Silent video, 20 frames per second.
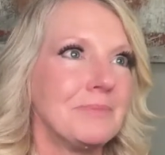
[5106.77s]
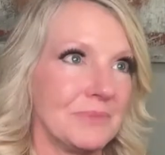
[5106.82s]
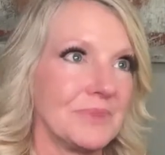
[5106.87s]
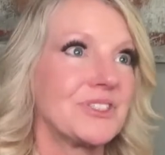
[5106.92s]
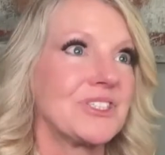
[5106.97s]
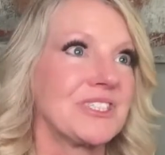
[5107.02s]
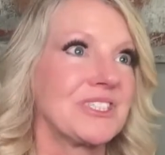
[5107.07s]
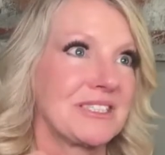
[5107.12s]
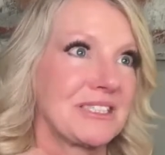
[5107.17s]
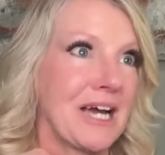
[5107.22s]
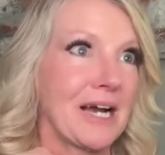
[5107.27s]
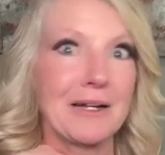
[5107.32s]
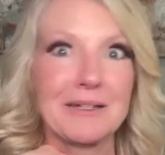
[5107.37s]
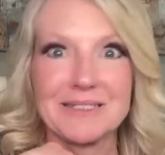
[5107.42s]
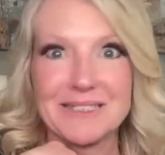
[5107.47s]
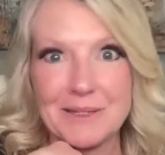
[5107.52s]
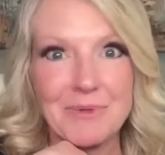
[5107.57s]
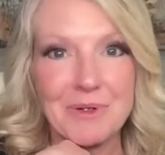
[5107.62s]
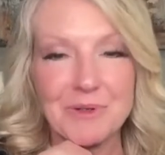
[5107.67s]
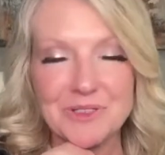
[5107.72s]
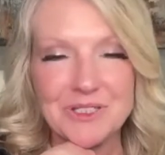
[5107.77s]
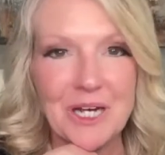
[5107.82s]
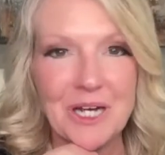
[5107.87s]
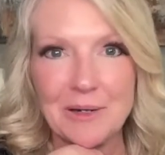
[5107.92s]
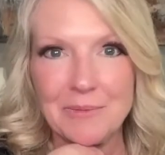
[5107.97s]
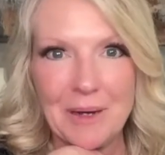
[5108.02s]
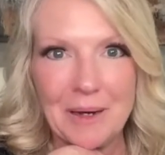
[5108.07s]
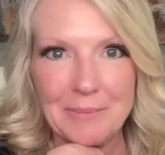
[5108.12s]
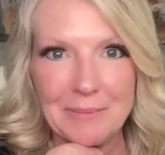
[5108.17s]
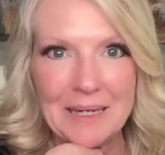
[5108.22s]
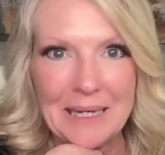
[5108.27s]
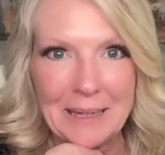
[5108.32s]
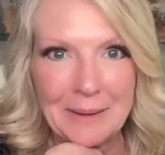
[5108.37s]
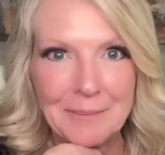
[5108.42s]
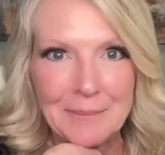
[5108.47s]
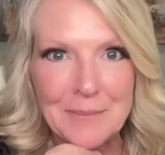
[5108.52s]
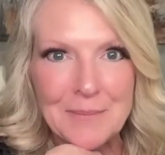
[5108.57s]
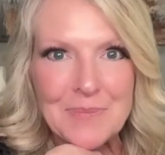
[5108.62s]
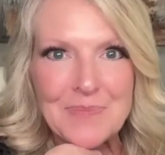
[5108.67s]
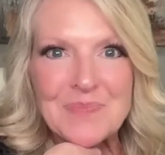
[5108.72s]
Somebody was talking about me.
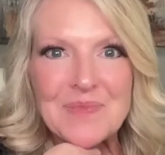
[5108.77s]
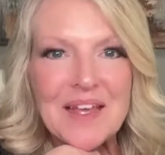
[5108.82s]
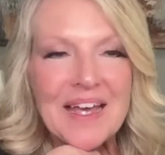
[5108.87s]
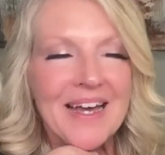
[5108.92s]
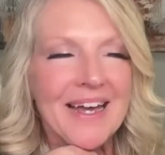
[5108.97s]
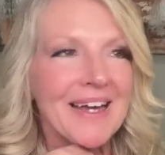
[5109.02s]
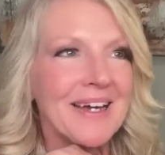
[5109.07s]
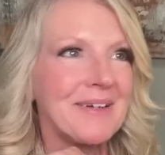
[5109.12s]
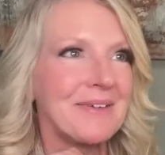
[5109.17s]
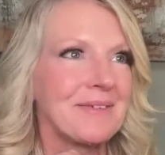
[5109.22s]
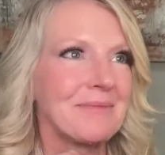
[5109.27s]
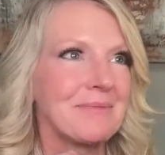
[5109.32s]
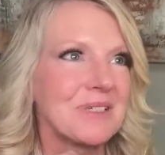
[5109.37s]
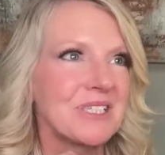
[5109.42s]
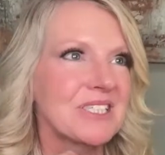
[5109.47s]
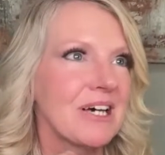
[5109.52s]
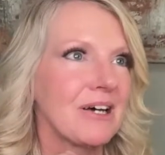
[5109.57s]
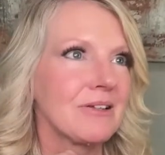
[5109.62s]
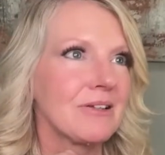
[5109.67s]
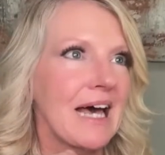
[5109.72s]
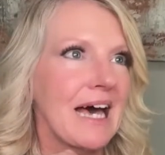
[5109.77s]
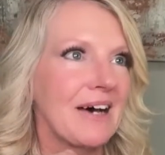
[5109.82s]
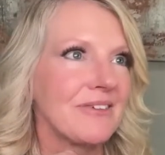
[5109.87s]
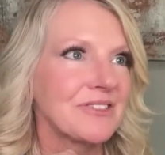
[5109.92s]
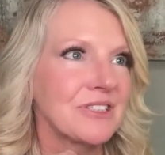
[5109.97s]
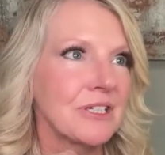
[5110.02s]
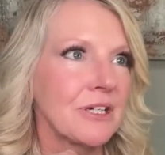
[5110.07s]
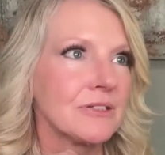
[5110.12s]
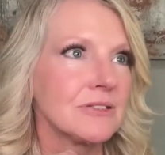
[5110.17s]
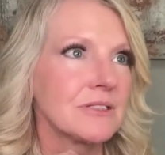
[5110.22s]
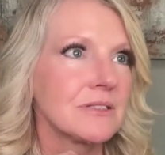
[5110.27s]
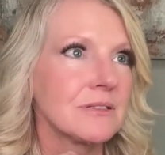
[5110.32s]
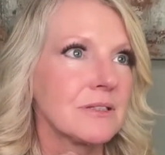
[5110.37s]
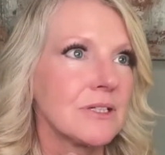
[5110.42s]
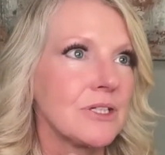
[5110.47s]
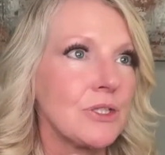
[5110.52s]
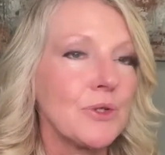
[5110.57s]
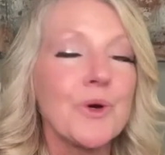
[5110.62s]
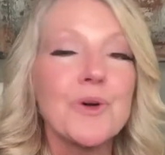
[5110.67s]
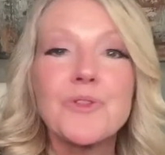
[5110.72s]
And Michelle laughed and goes,
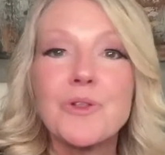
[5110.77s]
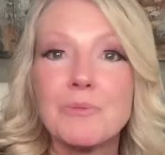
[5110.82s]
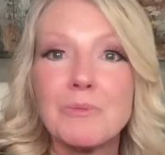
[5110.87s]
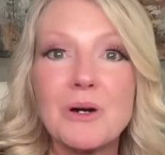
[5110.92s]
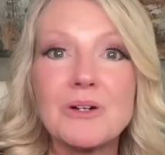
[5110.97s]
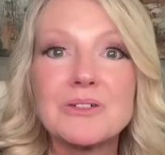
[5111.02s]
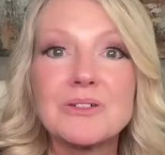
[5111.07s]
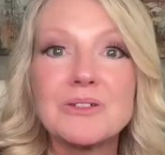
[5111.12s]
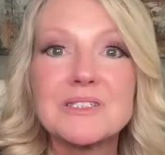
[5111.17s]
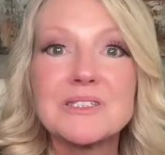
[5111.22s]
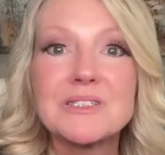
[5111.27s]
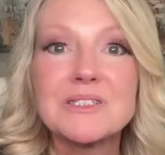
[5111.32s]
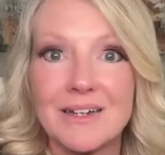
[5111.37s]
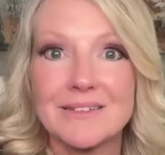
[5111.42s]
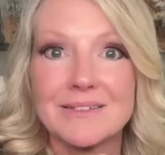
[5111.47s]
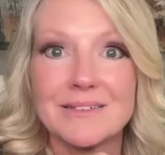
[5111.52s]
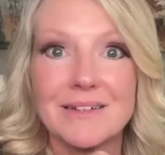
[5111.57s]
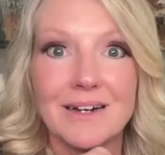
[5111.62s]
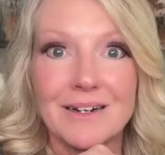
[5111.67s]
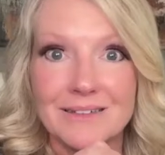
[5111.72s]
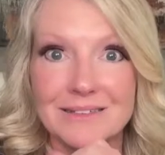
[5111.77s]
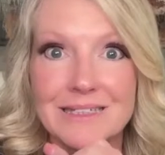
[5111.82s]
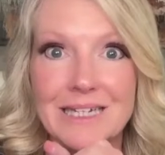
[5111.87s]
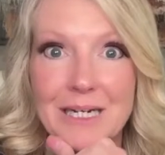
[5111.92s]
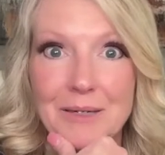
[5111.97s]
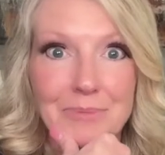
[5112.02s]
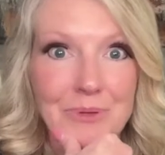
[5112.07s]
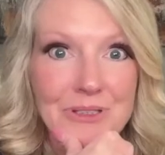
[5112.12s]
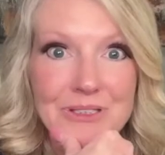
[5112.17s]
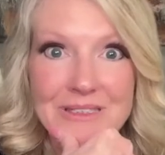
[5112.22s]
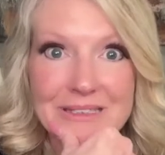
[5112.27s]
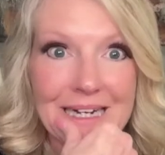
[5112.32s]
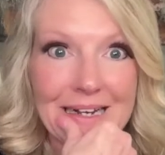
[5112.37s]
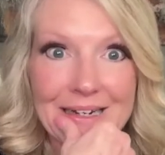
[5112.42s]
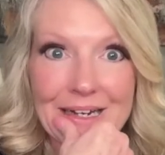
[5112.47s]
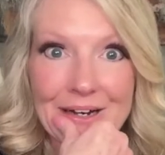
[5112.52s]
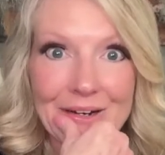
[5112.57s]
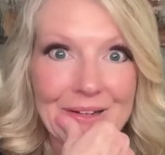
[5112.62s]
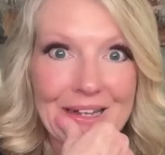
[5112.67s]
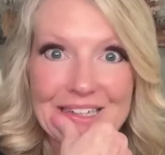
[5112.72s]
"You are the most non-tech person I
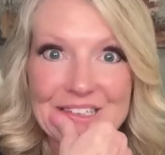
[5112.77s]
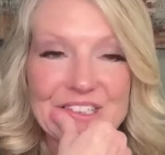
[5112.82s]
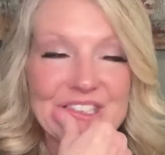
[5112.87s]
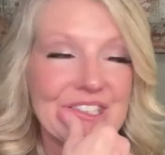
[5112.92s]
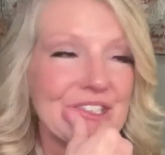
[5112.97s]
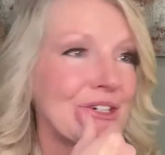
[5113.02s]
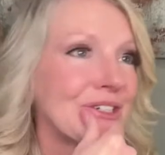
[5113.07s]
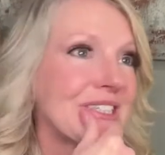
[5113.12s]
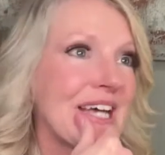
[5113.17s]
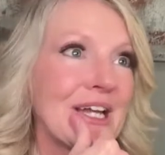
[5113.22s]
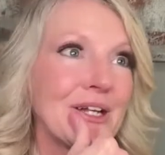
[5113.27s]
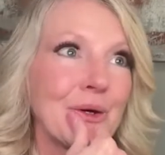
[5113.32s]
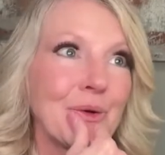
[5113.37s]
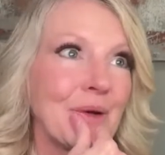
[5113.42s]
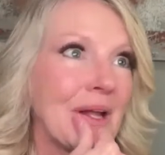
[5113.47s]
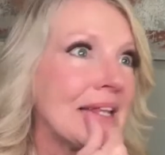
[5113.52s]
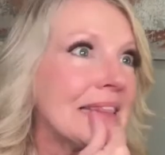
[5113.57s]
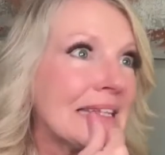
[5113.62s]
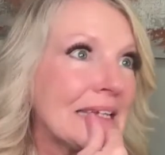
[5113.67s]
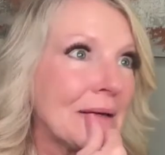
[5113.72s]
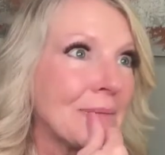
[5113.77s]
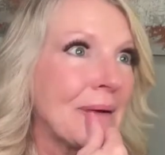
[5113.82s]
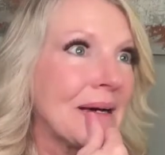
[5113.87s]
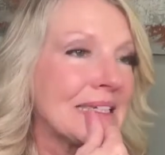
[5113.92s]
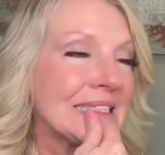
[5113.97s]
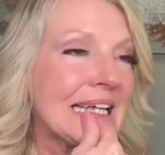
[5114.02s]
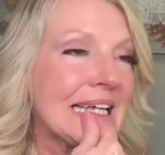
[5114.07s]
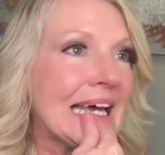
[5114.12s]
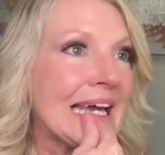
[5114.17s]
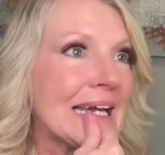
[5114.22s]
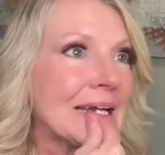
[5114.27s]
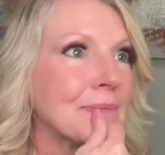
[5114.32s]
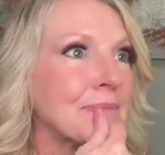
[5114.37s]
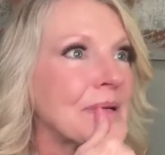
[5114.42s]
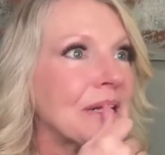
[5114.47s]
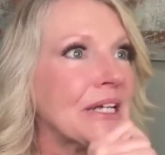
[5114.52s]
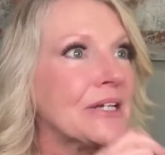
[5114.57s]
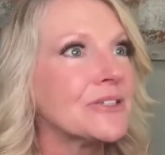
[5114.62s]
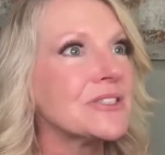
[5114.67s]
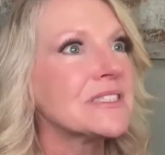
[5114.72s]
know." Like, she knows I know nothing about tech.
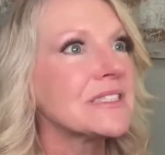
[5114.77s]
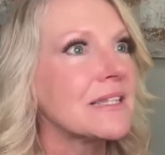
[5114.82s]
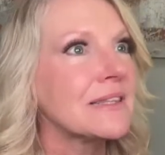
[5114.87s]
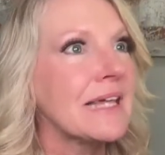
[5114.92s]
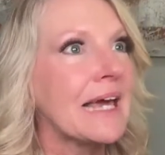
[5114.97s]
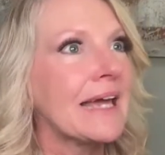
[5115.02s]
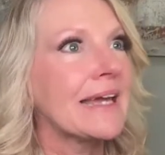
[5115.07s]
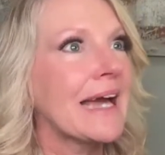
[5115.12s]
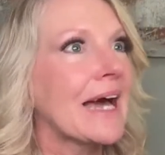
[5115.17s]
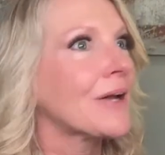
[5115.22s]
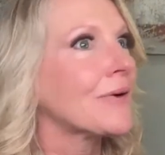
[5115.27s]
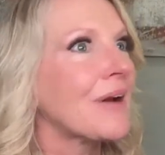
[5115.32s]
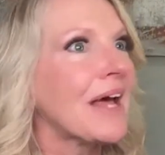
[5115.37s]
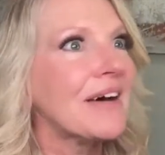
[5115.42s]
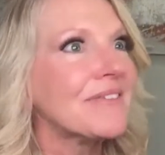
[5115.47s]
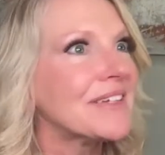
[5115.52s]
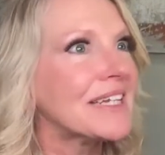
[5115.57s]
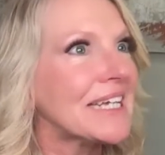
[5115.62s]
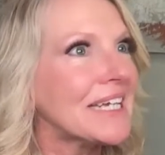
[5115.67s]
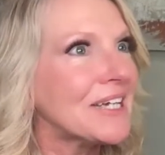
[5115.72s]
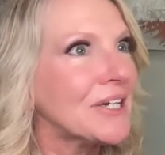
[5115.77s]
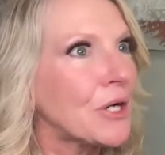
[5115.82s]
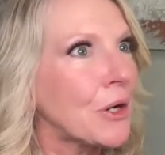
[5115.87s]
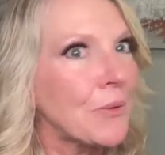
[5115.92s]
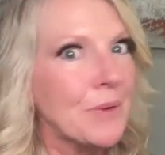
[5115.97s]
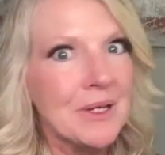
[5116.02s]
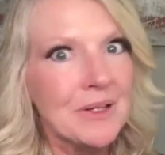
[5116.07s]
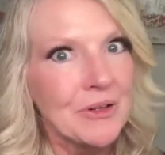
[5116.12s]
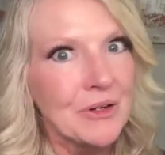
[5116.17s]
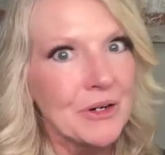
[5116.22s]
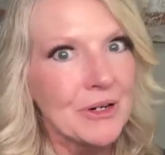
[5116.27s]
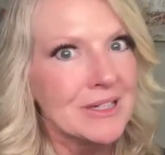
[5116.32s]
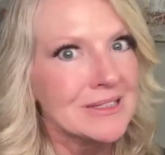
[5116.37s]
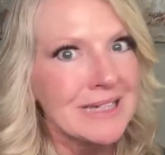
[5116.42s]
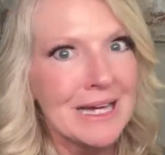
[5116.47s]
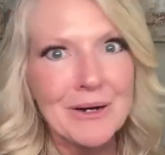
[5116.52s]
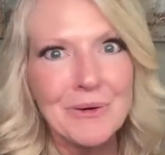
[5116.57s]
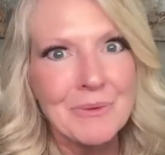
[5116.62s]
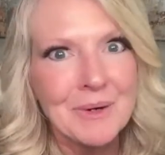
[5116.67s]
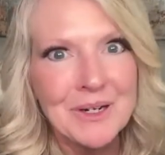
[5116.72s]
But here's the thing, I don't have an ego either because
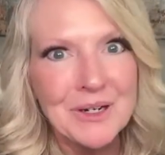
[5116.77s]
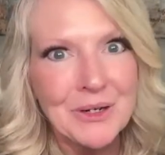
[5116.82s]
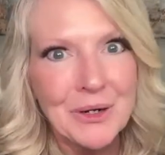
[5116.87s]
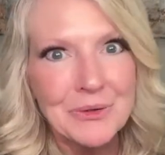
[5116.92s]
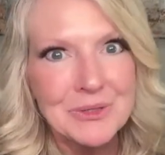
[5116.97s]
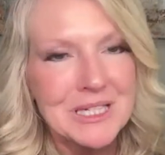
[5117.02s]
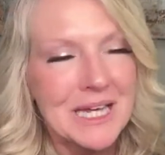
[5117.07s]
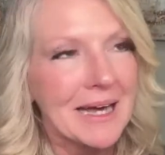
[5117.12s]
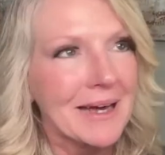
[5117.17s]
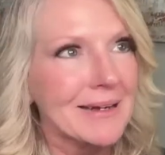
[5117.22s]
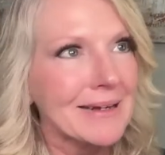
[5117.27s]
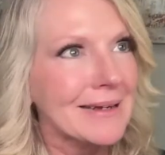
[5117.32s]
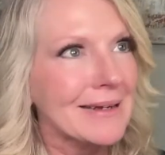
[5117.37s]
I don't want to know tech.